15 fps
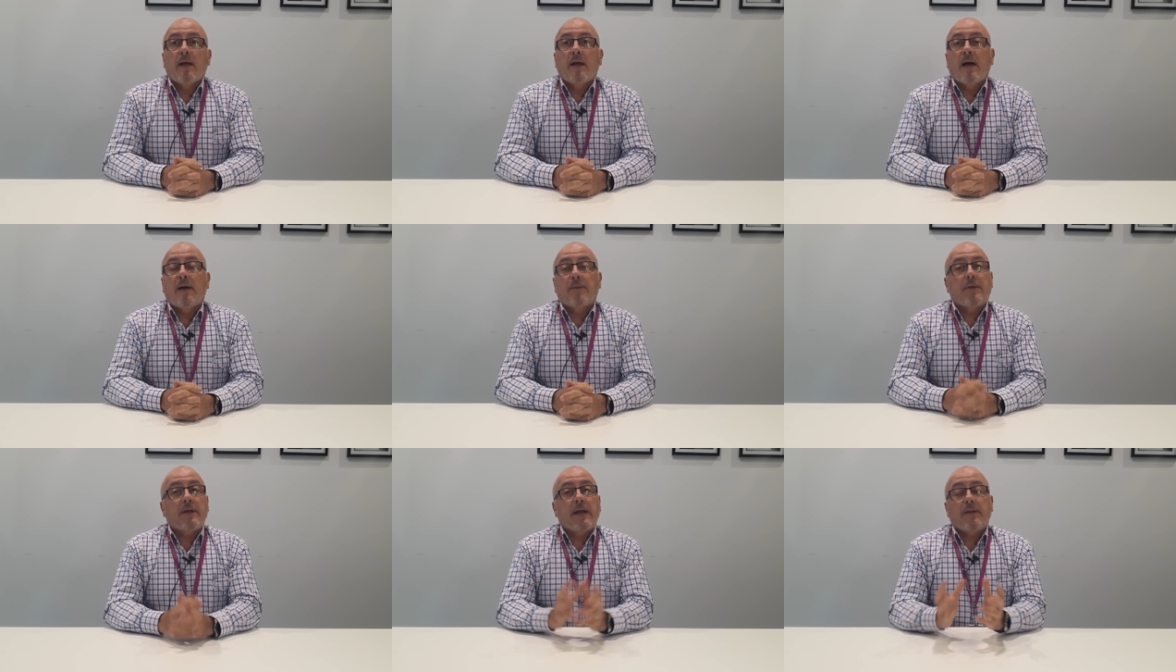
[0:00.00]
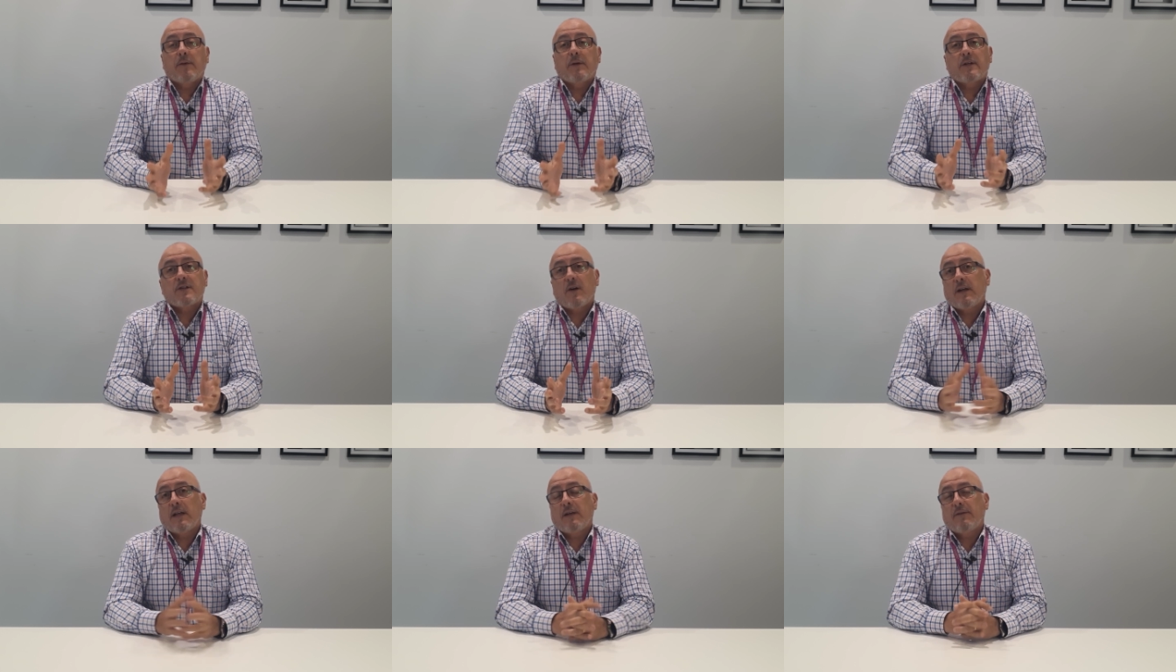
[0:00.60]
Uh, the other
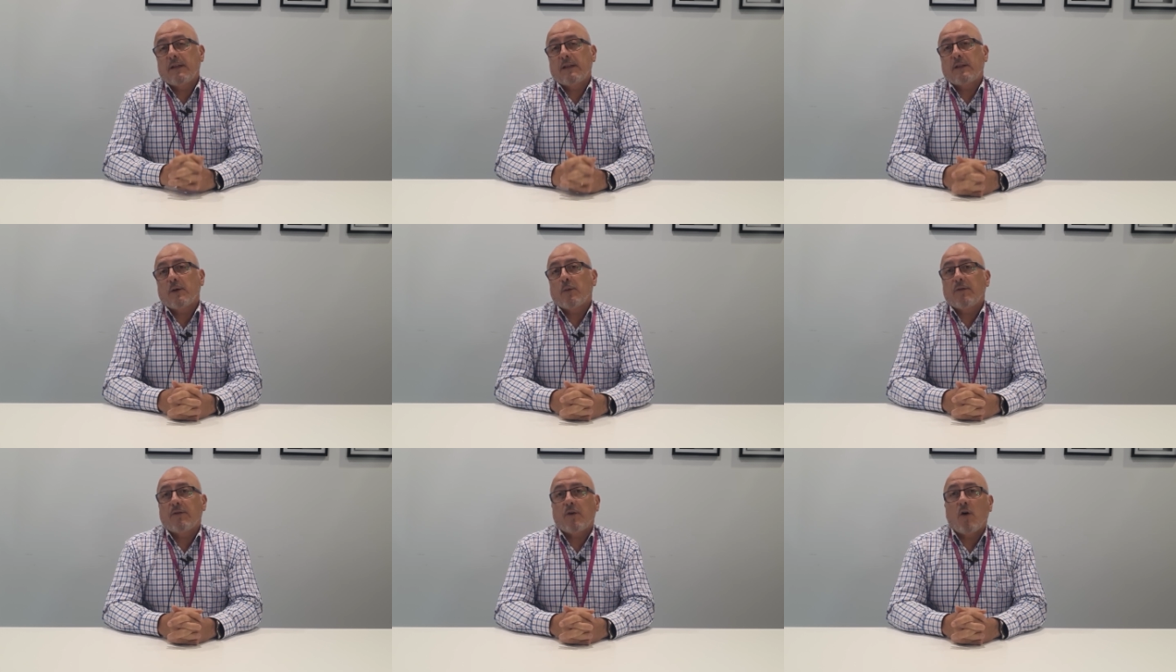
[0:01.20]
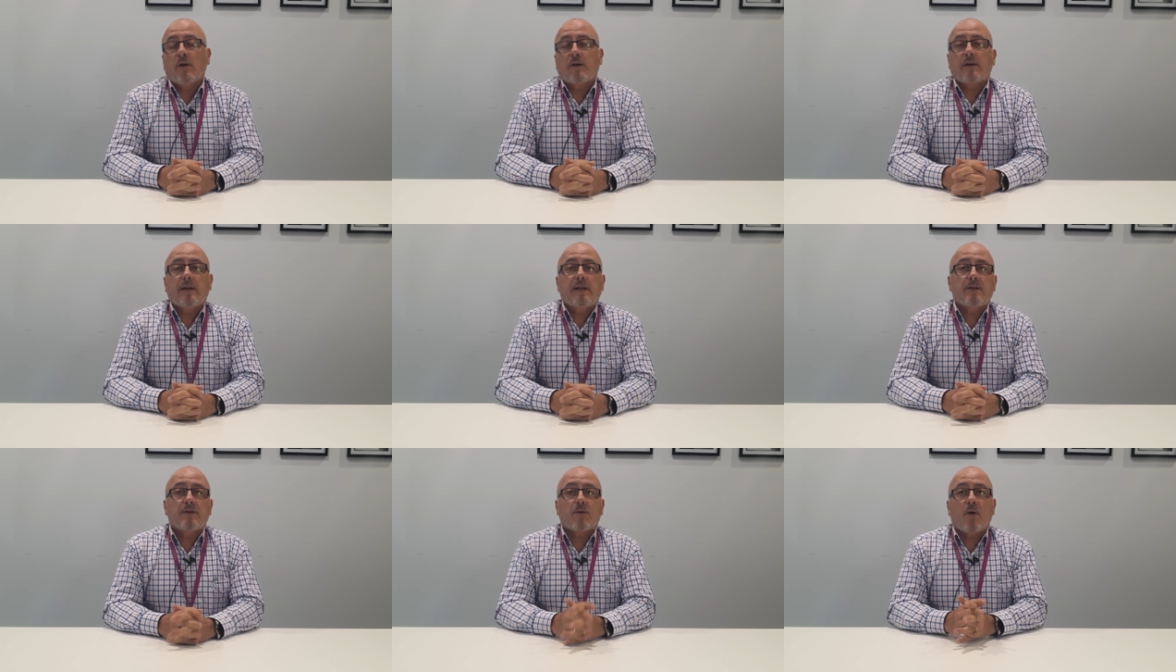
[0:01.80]
exciting event that we've got
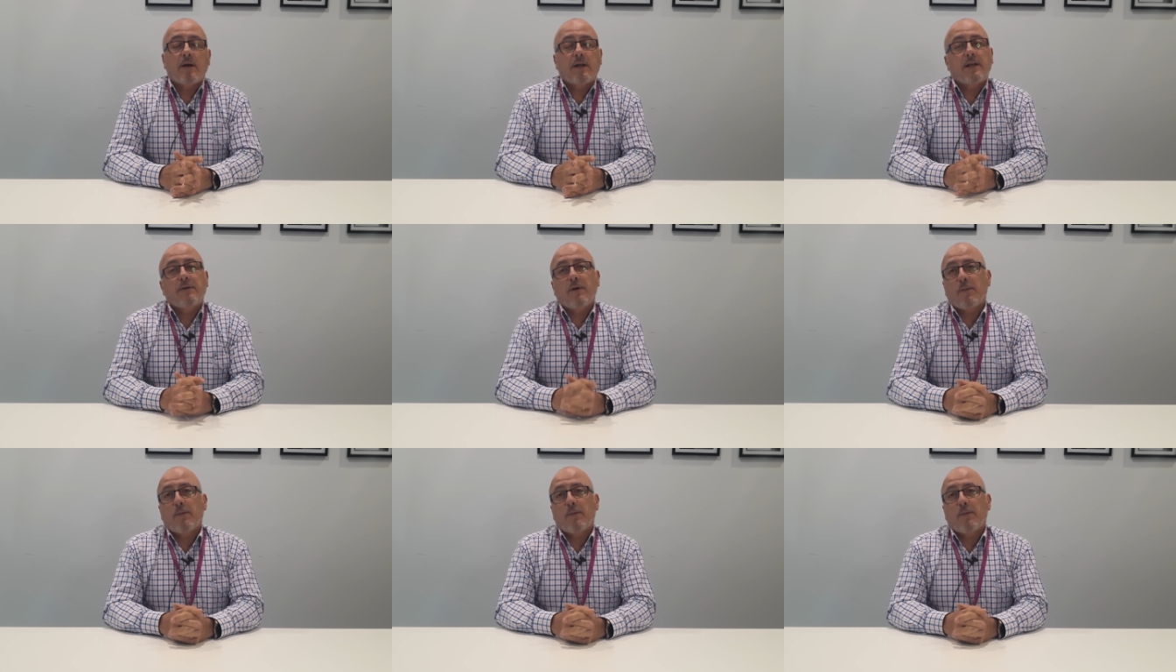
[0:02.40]
is right here